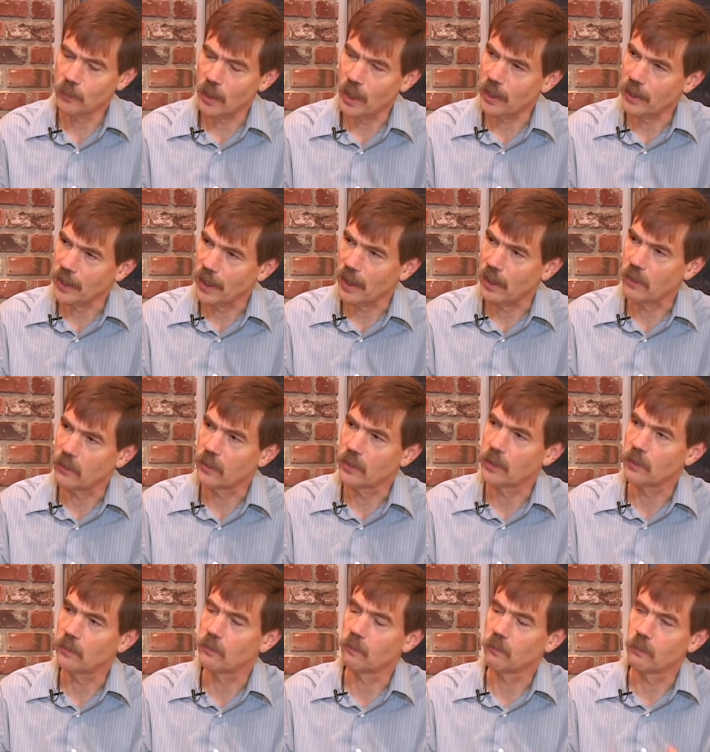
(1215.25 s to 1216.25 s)
brought down
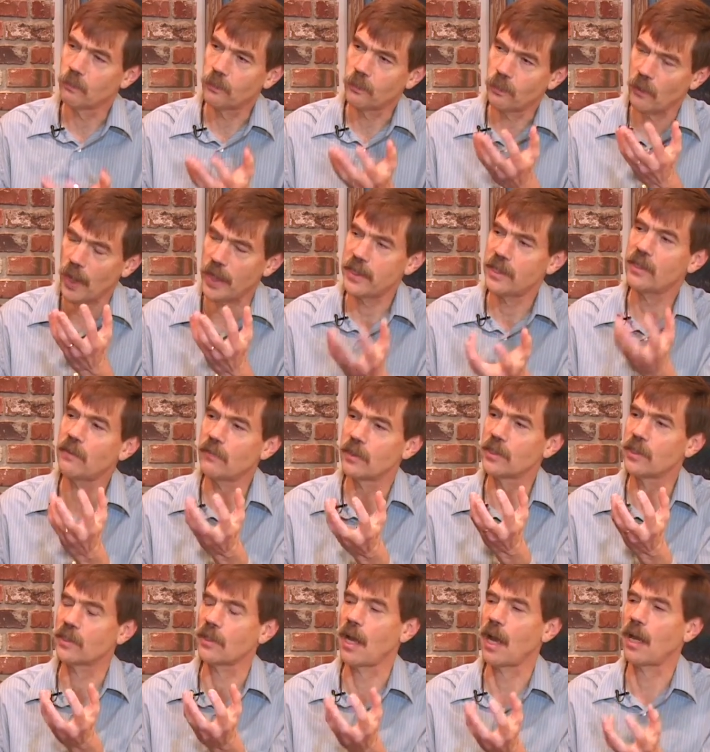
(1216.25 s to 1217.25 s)
the price of the
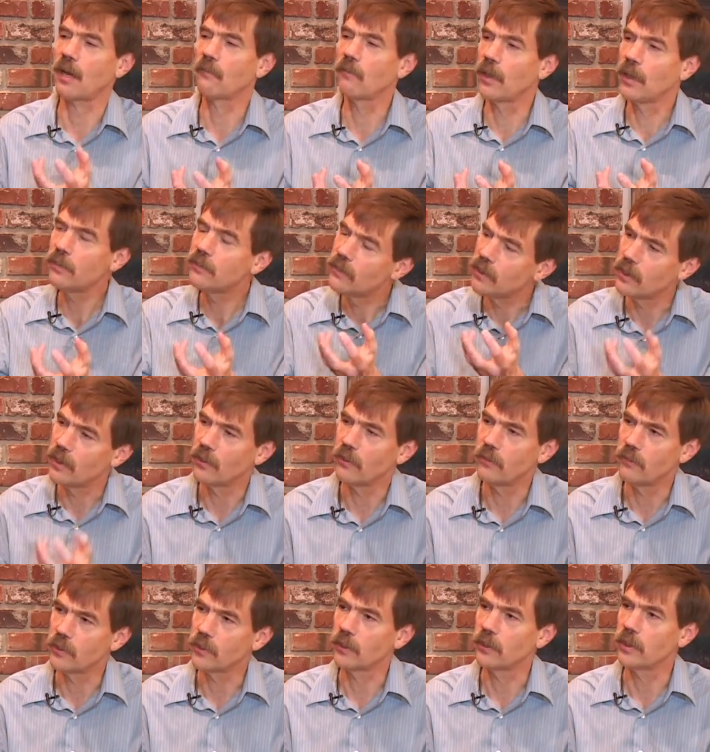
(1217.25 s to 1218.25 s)
stock relative to
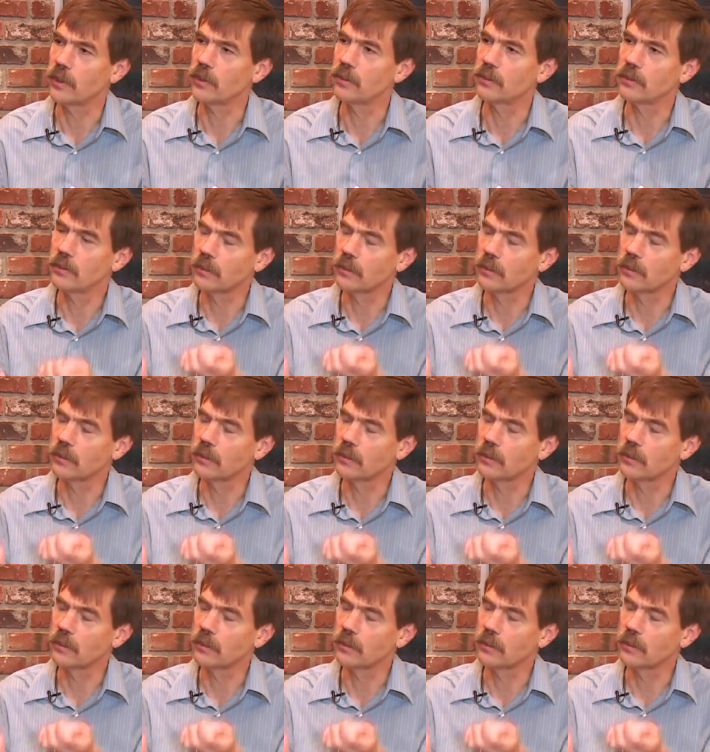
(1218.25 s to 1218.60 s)
those earnings.